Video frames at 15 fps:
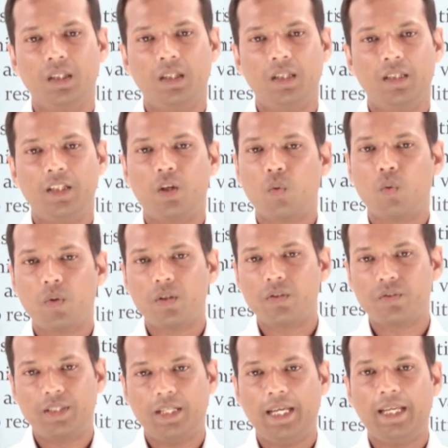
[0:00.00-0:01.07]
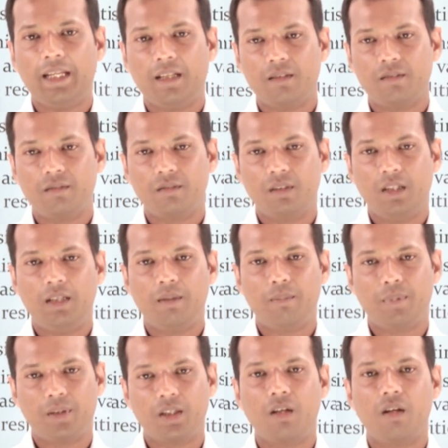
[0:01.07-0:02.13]
They don't want to stay in a
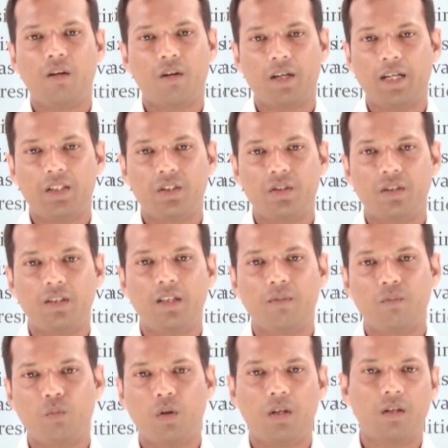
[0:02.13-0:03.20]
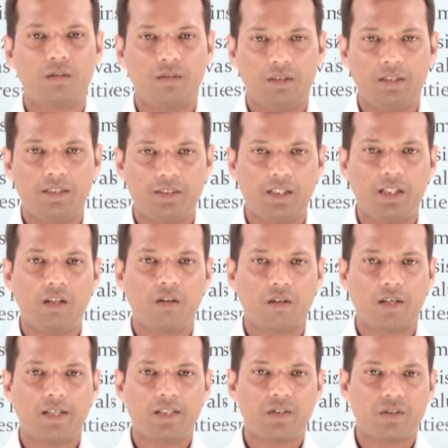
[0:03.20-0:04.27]
particular organization, in a single
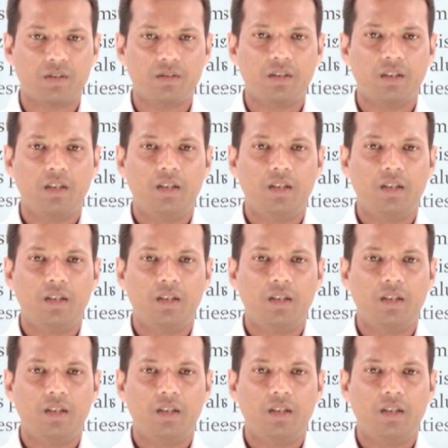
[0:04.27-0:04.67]
organization.